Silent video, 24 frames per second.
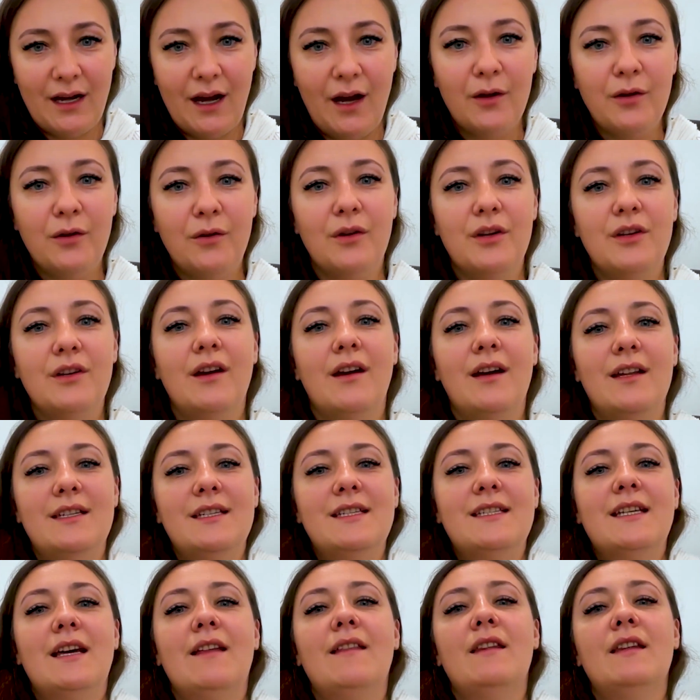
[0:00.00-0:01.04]
how you
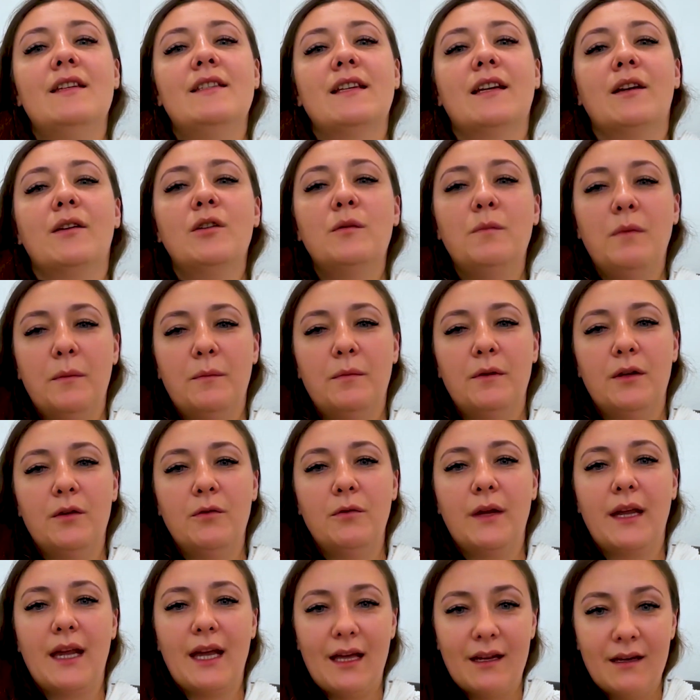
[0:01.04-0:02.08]
understand that it's good people
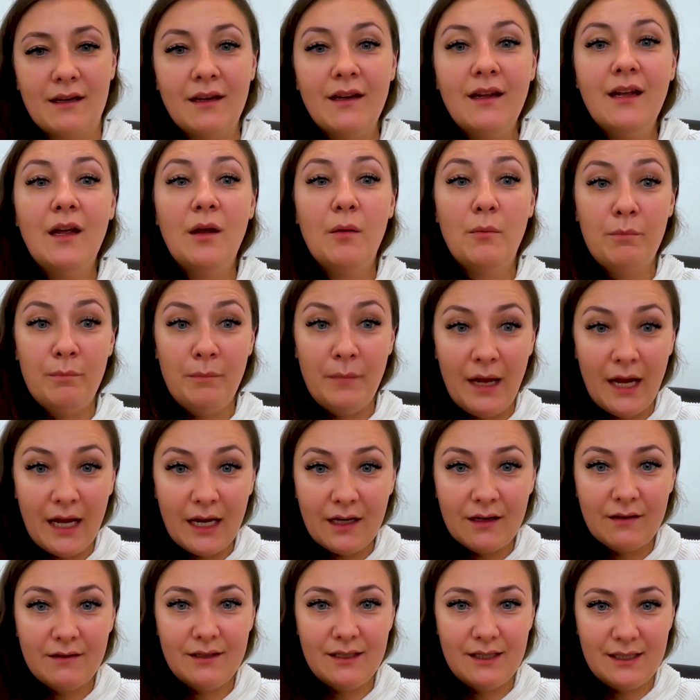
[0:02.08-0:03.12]
who can
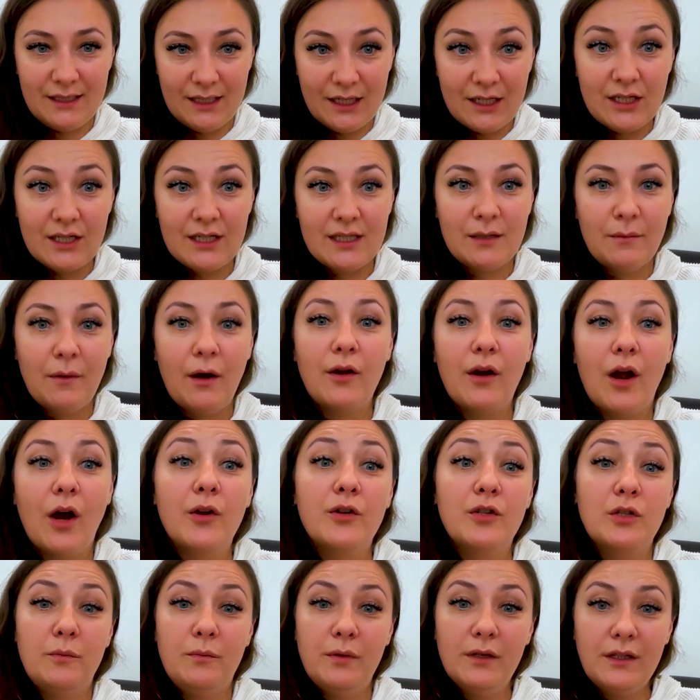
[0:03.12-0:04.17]
make decisions about how
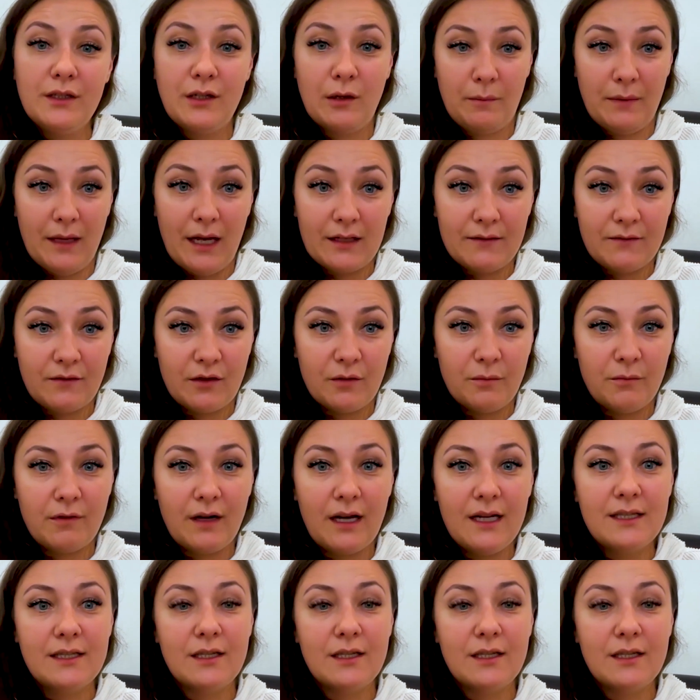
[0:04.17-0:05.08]
to build your platform, right?